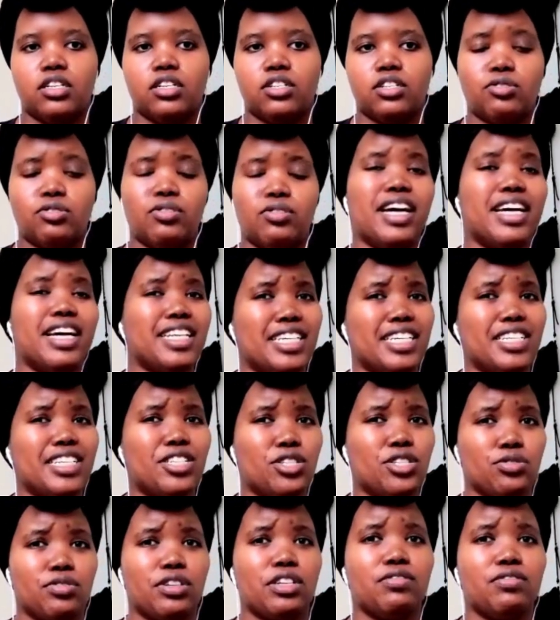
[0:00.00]
do I need
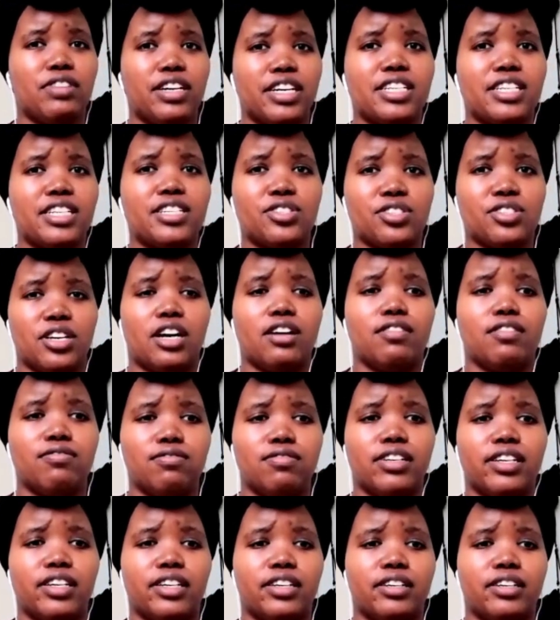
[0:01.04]
screenwriting
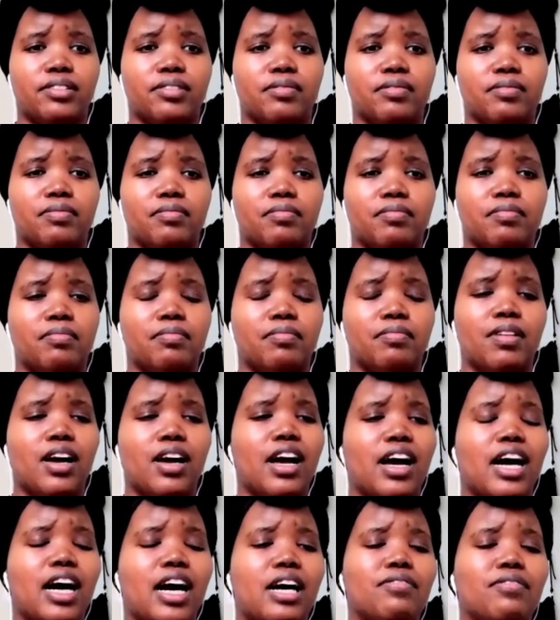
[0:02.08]
software?
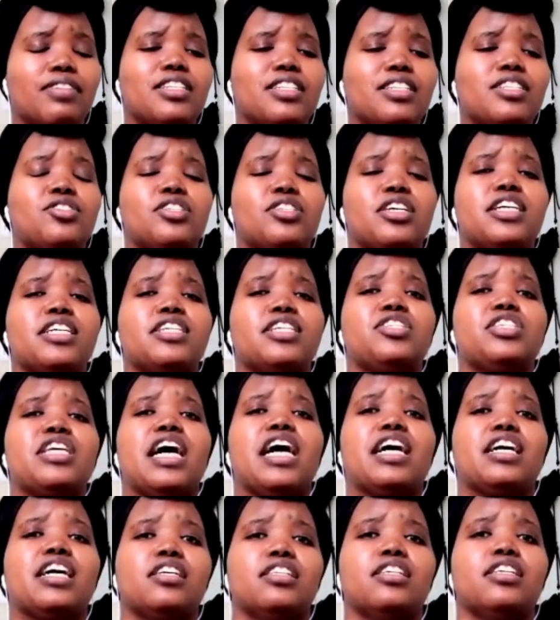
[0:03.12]
I'm going to say
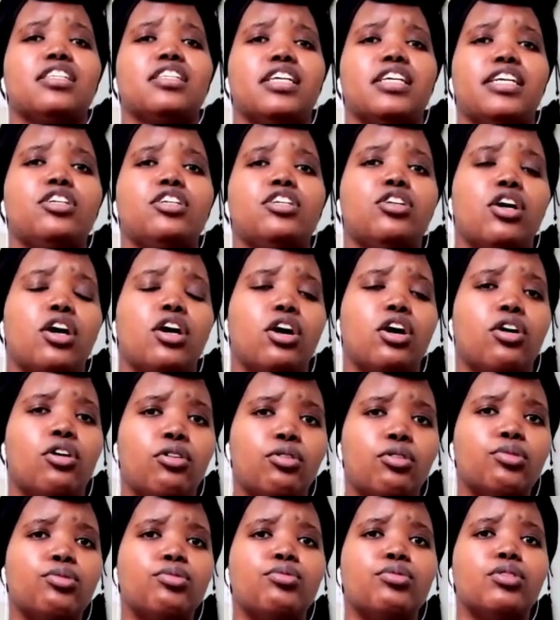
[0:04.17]
technically
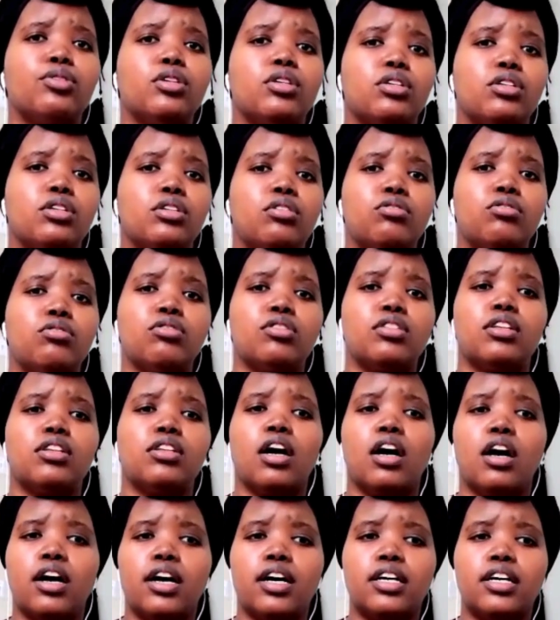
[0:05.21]
no, you do
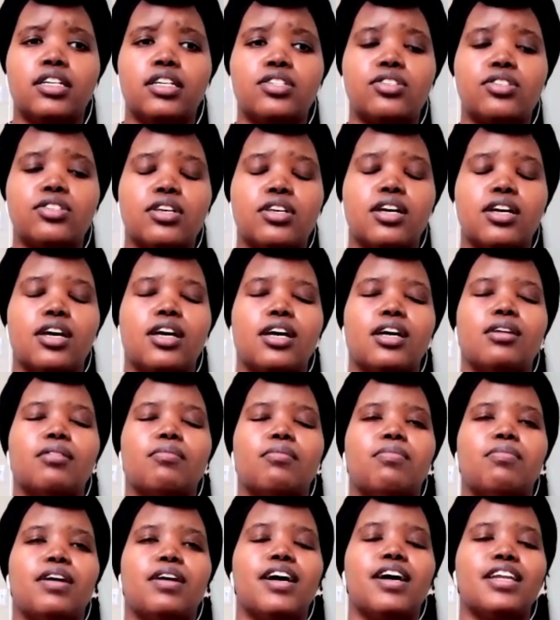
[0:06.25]
not,
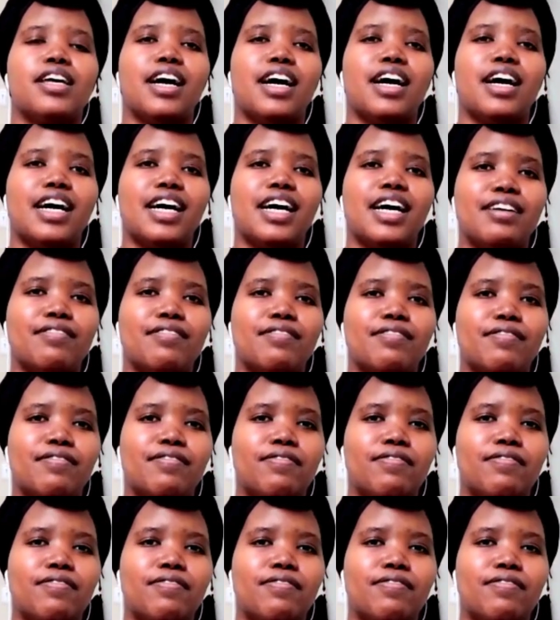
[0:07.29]
but I